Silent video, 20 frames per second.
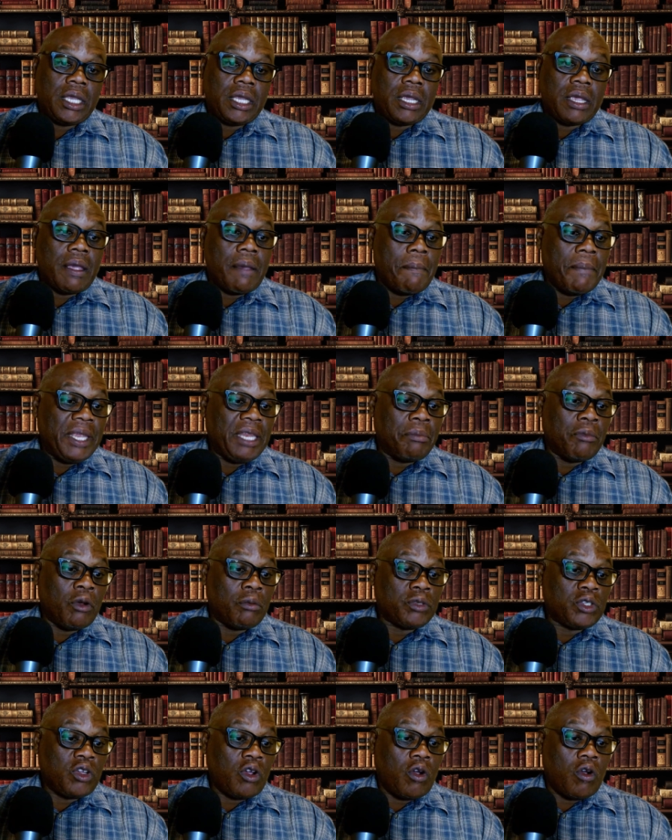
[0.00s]
minimum
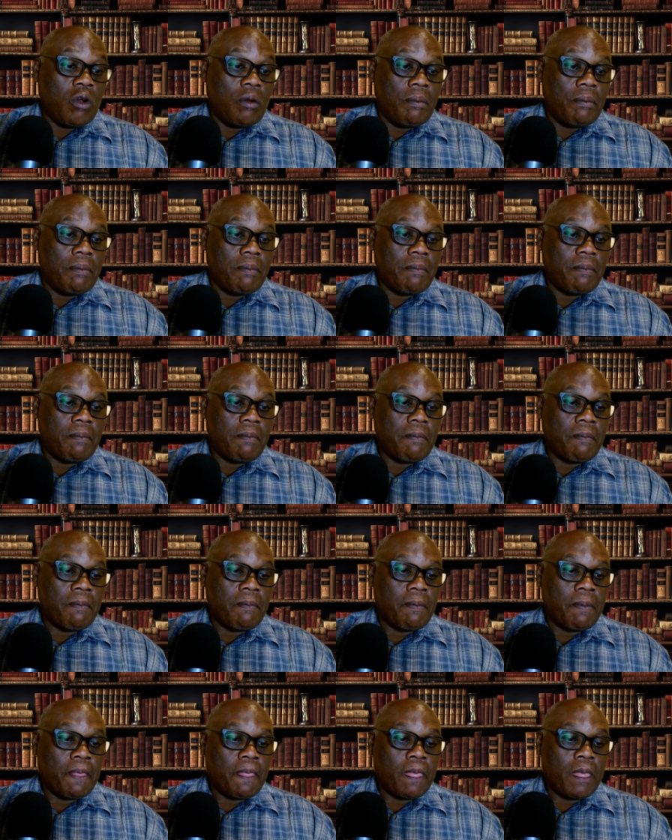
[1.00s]
term
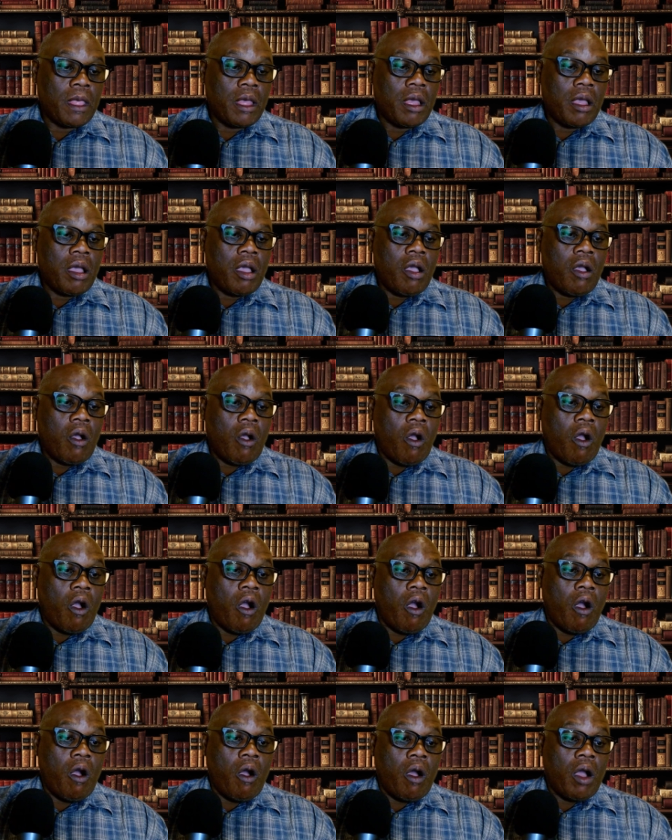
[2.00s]

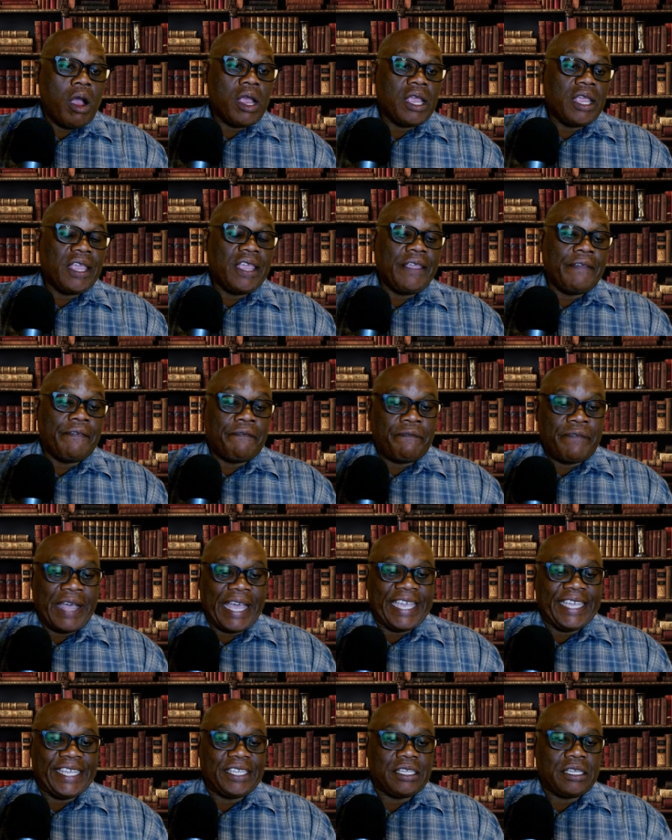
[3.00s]
or a
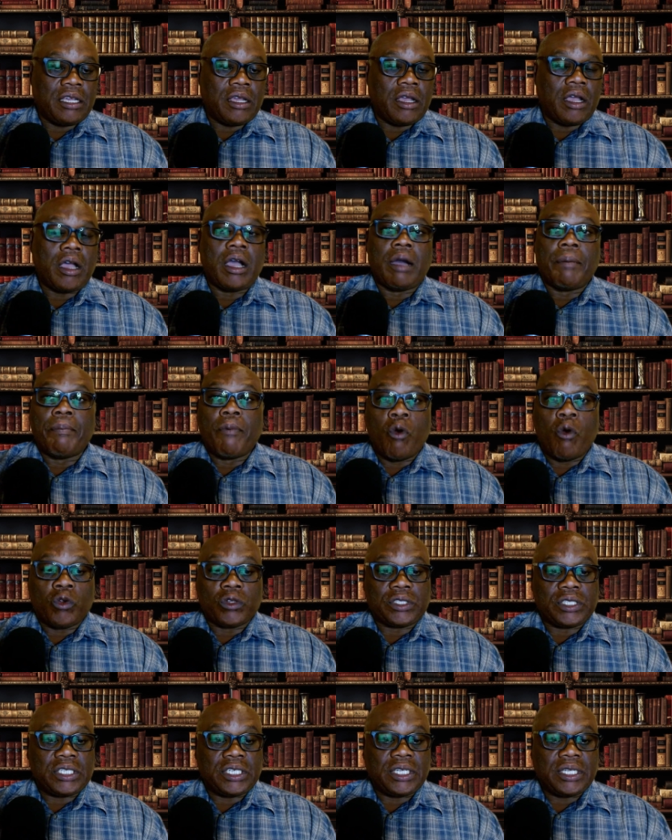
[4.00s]
fine or
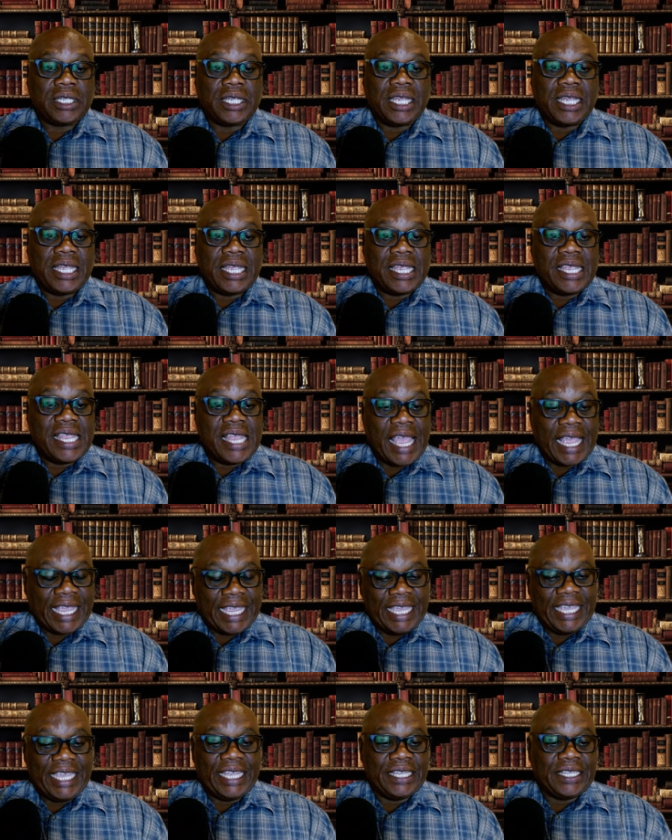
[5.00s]
both.
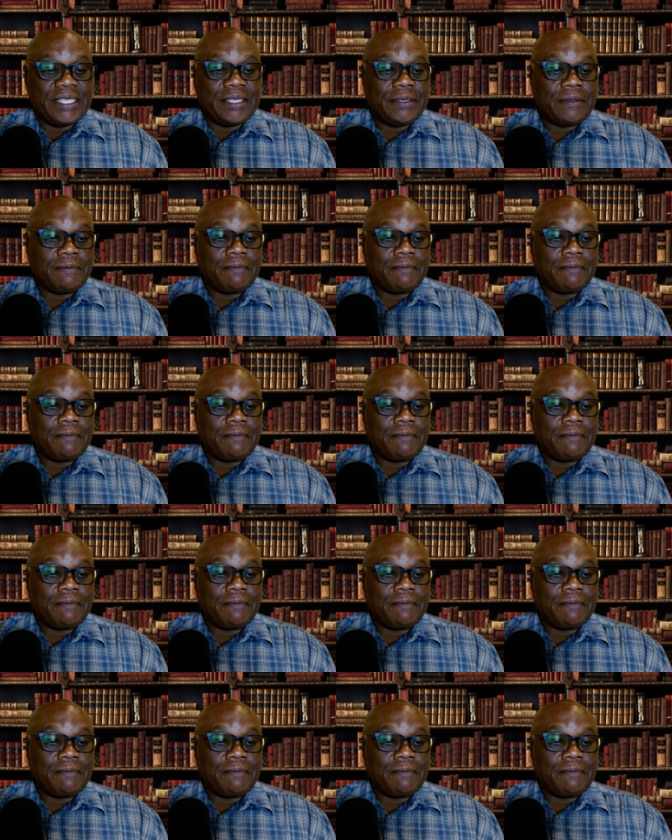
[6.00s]
Again,